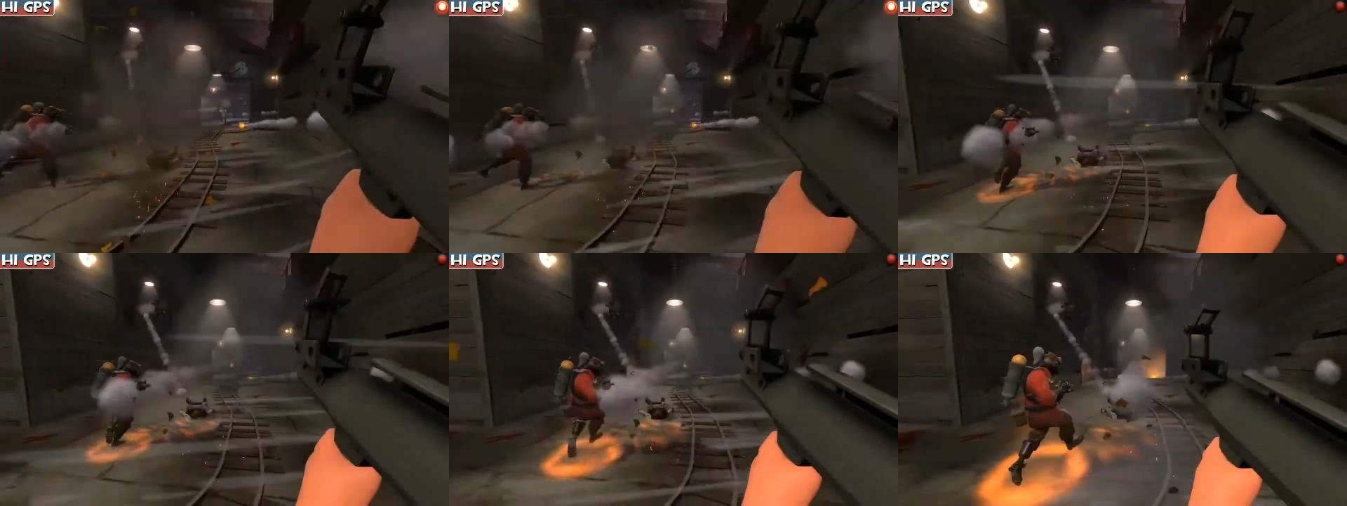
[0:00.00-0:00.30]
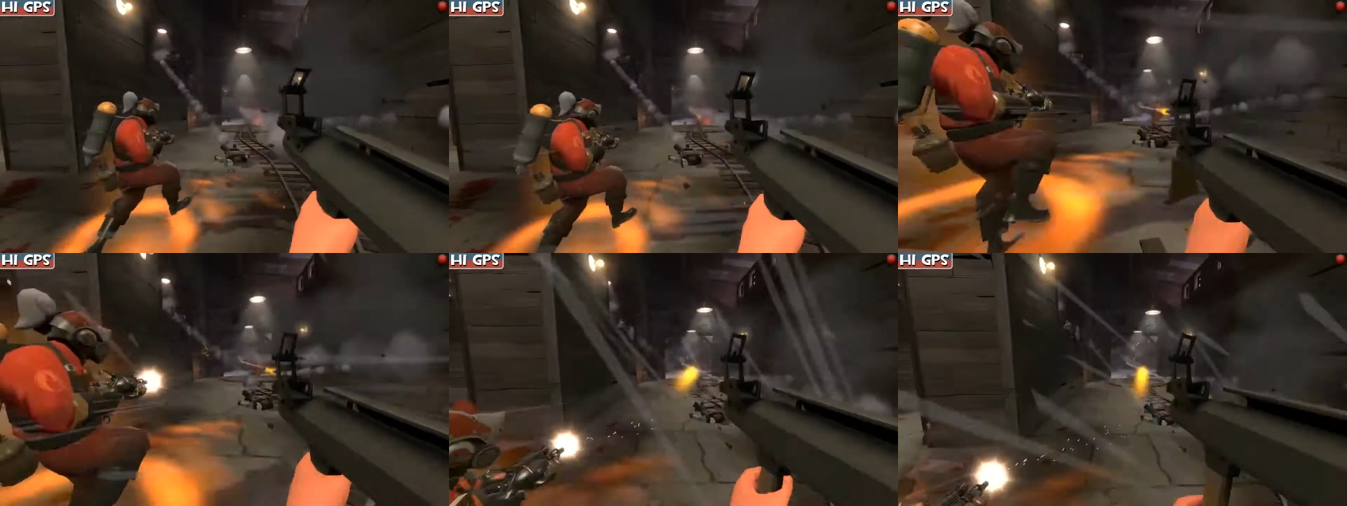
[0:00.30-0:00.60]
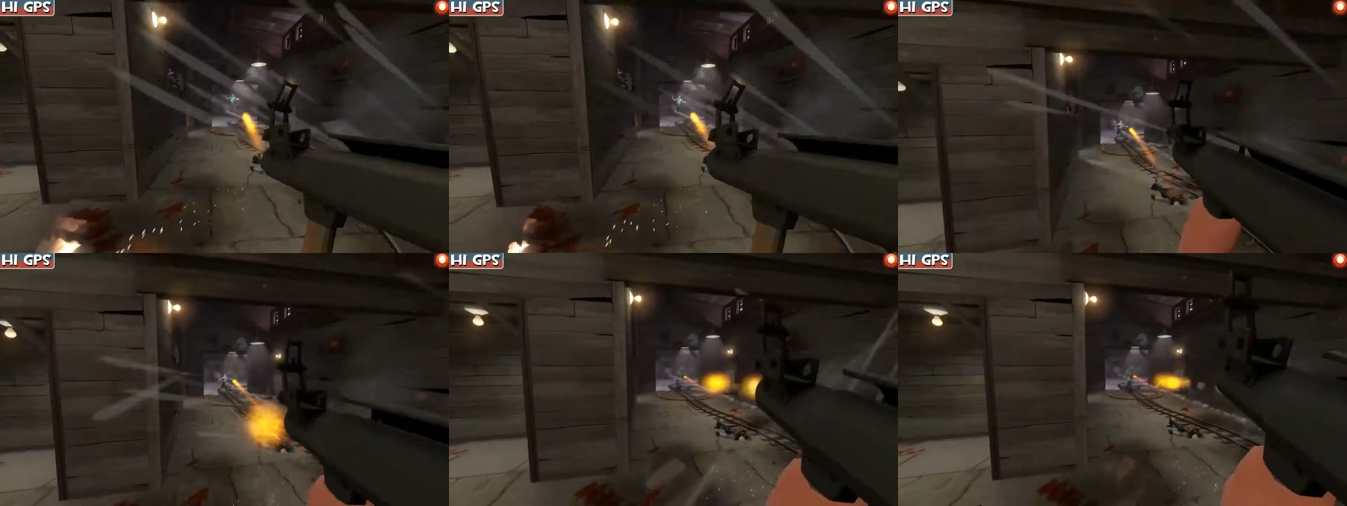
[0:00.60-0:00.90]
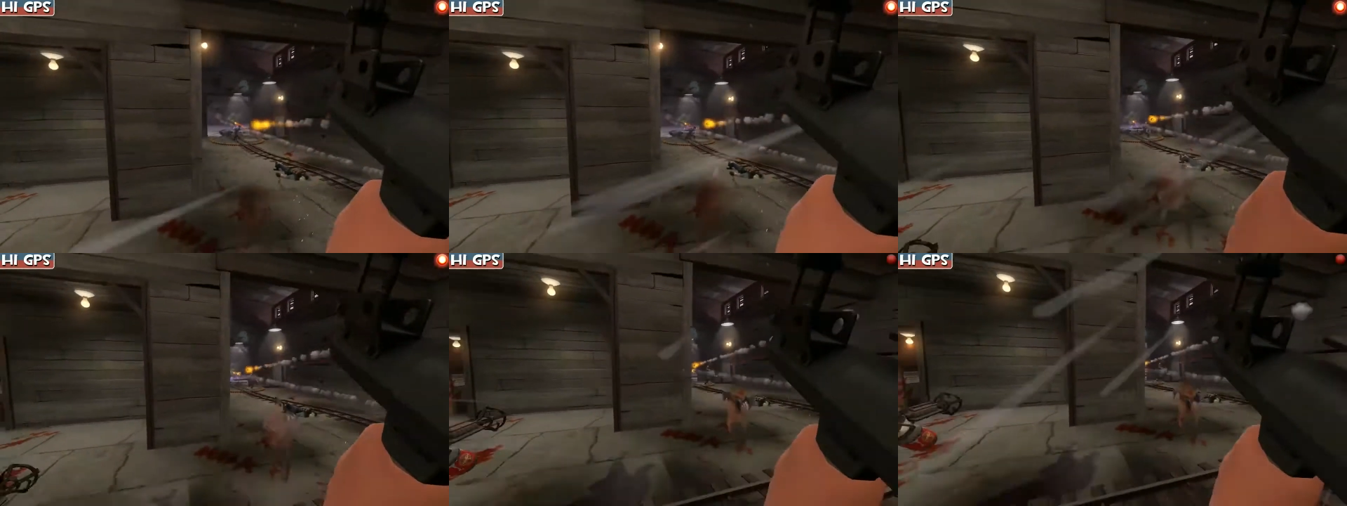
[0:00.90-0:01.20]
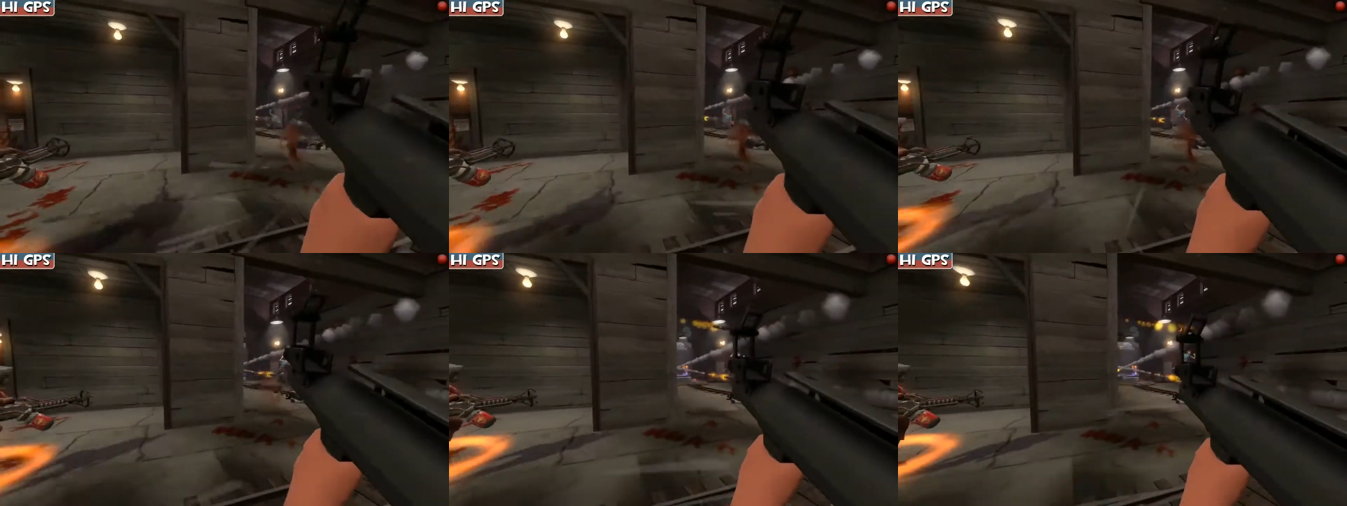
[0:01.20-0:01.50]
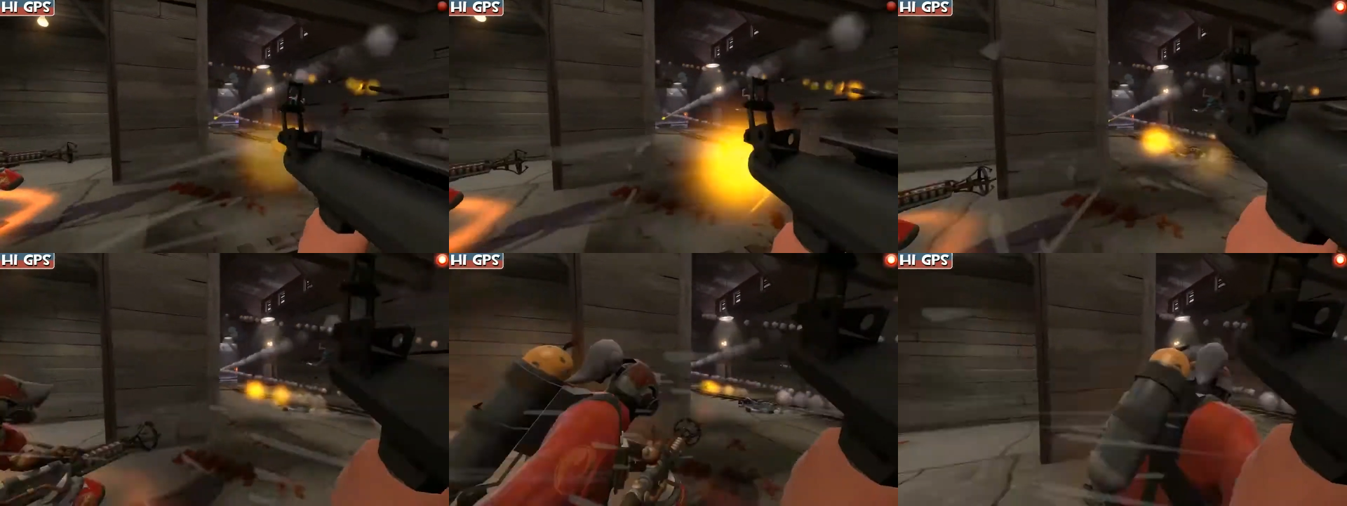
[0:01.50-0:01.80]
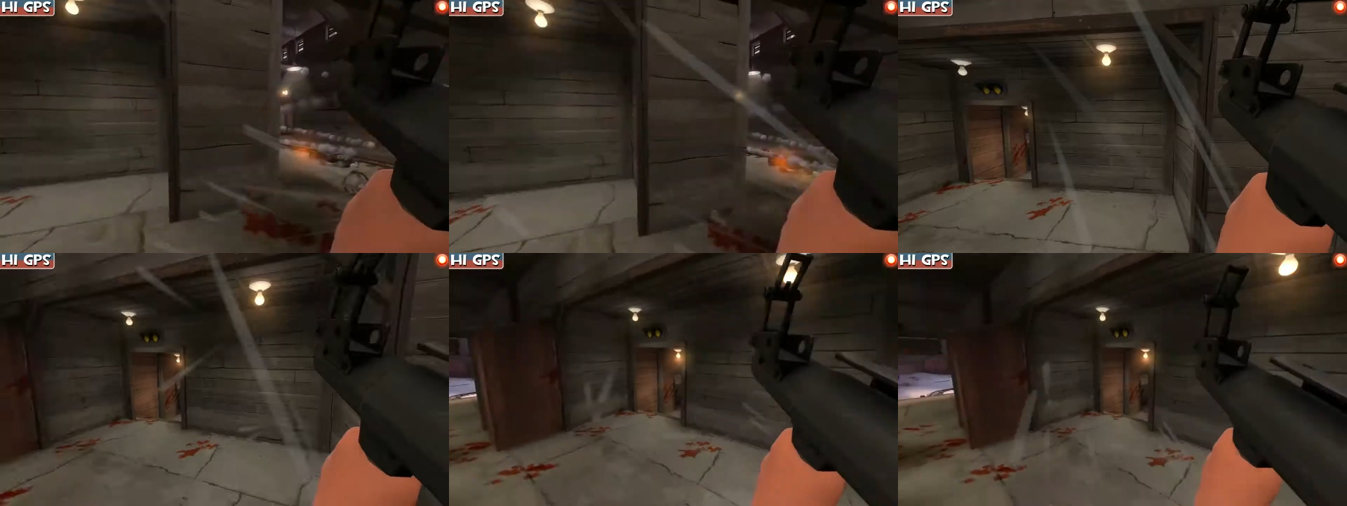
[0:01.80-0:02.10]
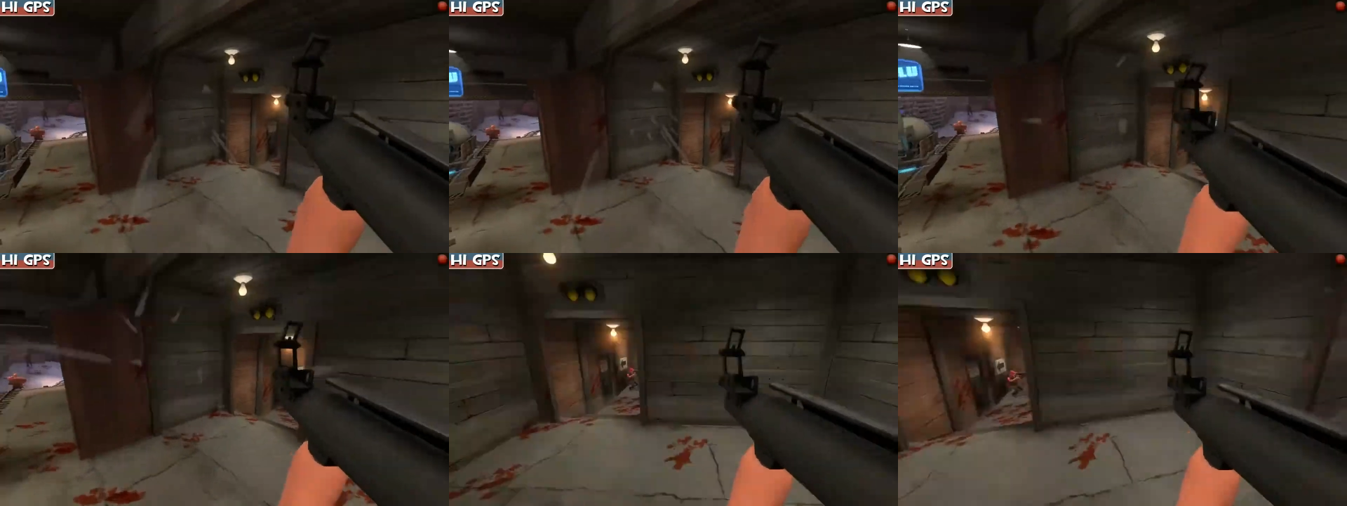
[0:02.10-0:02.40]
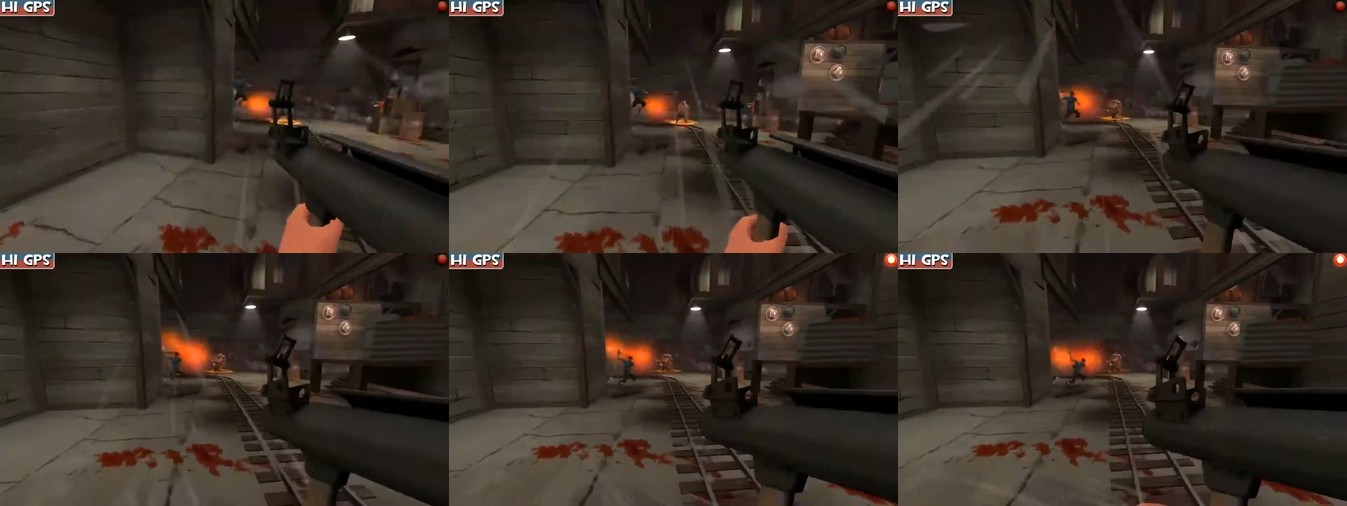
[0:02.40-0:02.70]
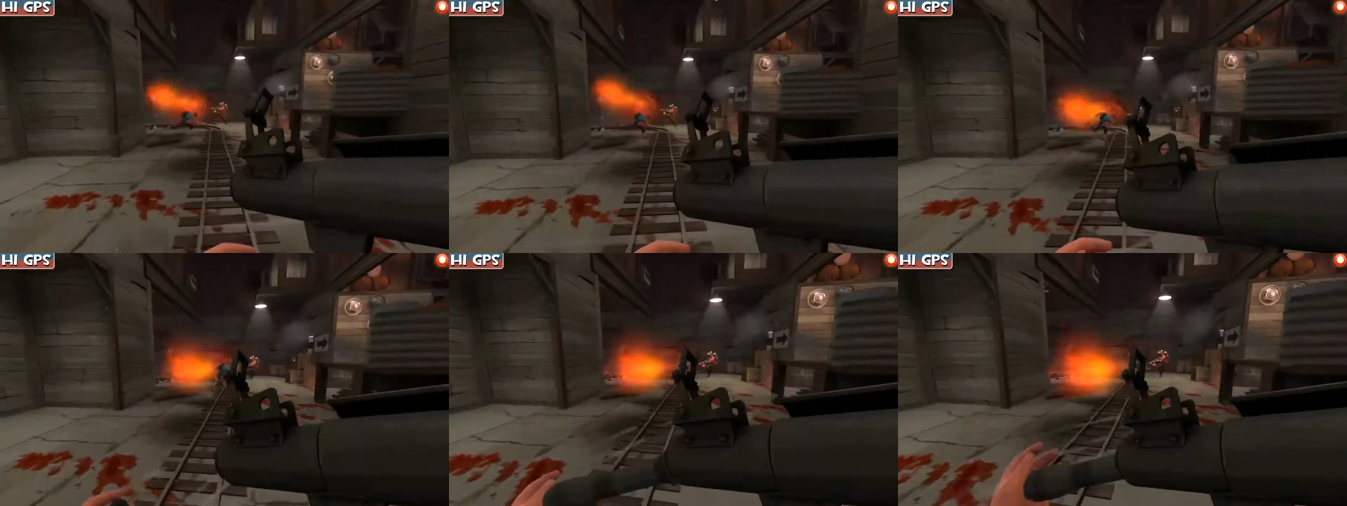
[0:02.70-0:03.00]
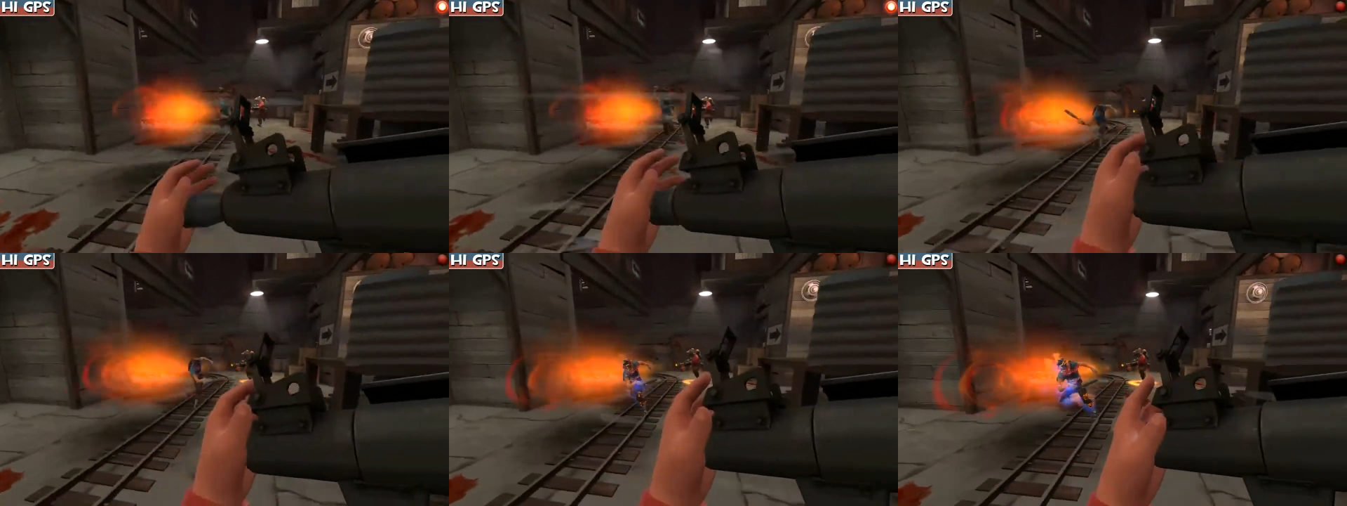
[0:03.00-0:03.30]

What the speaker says: No face is visible, so there are no lips to read.